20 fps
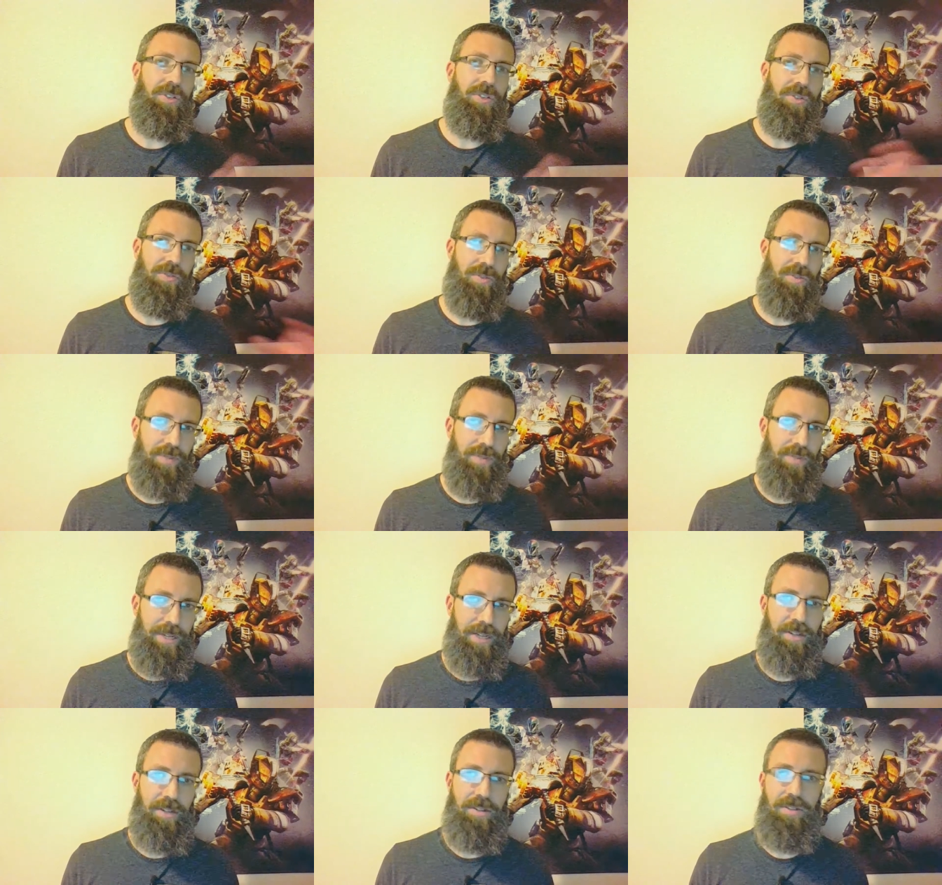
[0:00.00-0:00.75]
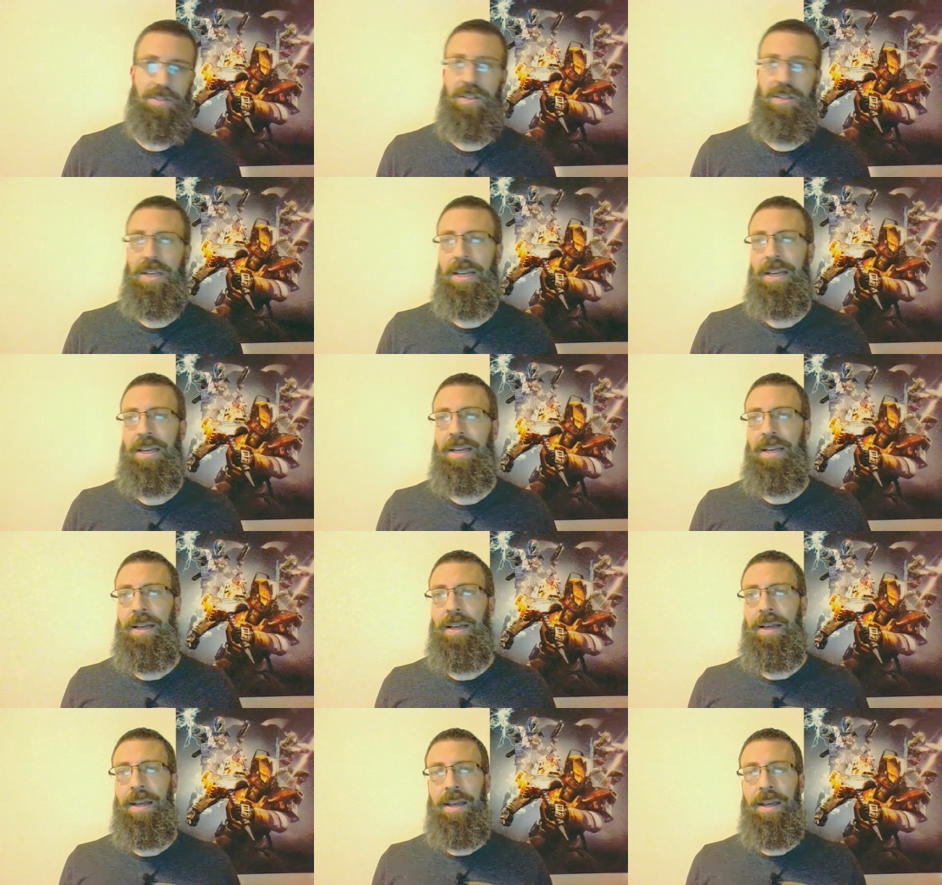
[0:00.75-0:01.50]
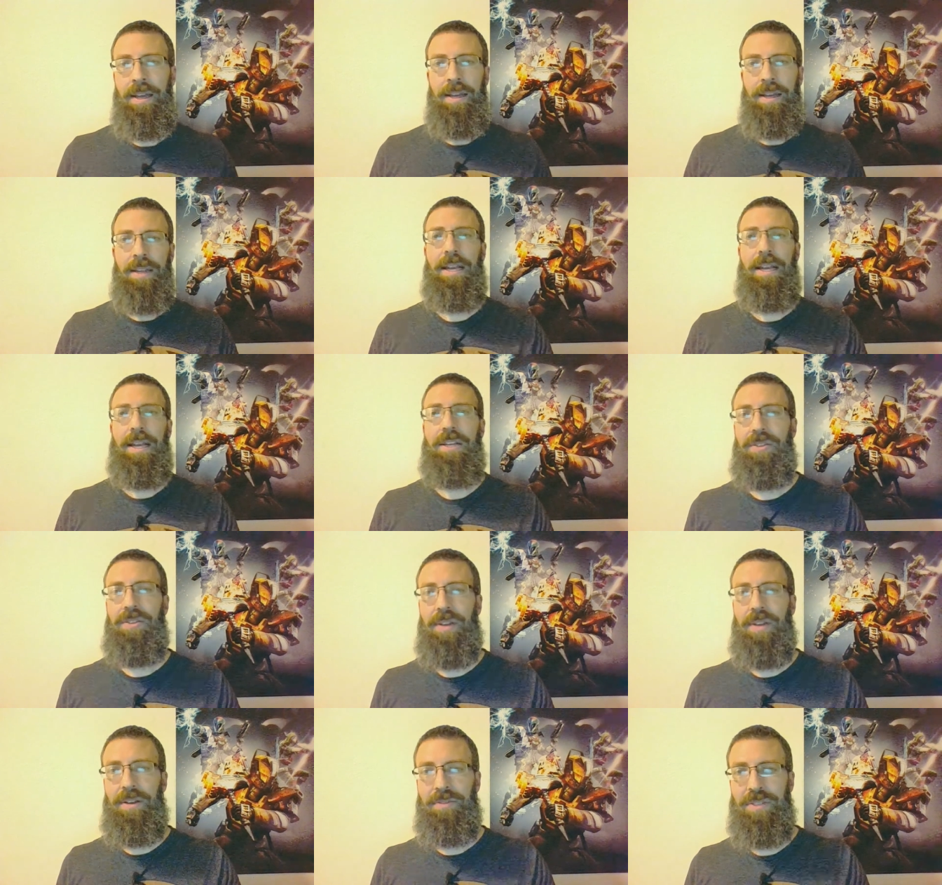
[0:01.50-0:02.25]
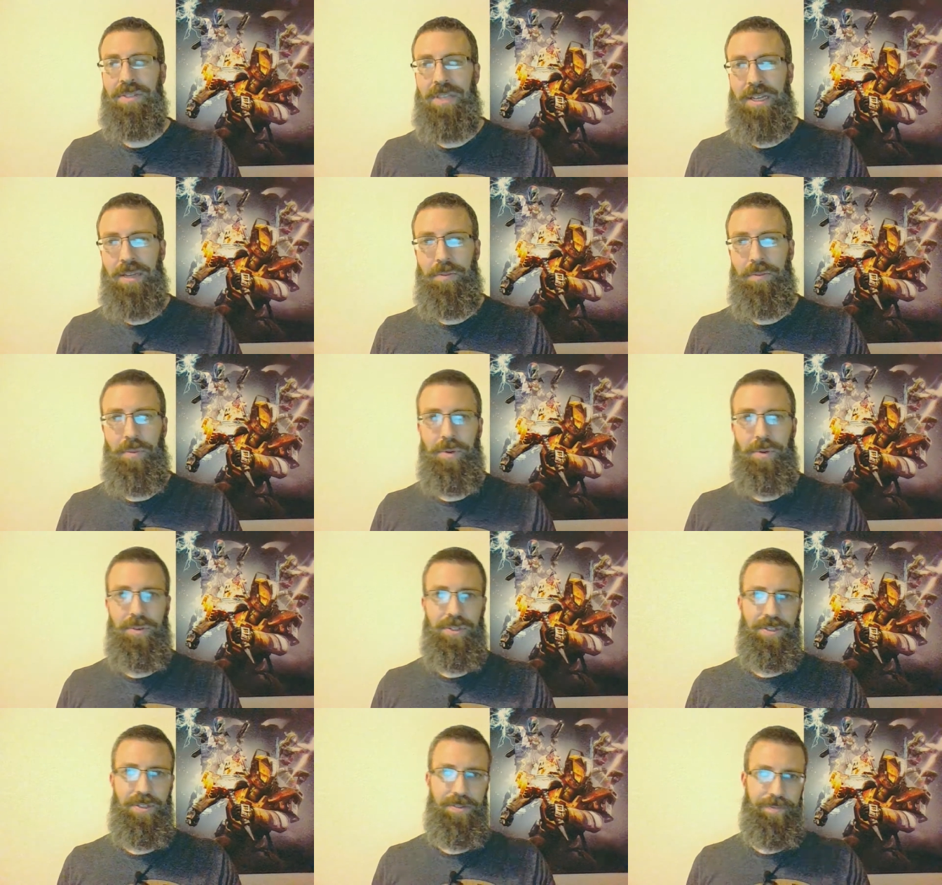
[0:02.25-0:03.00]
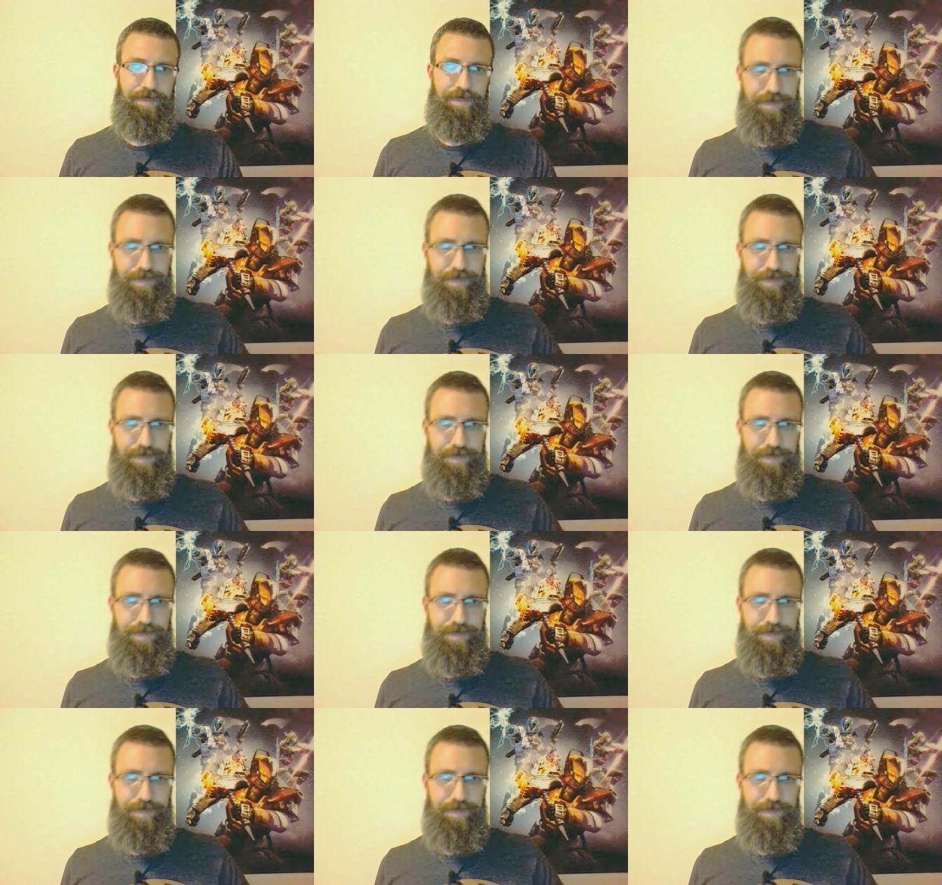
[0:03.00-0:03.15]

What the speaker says: to the readers. Next, you have second person.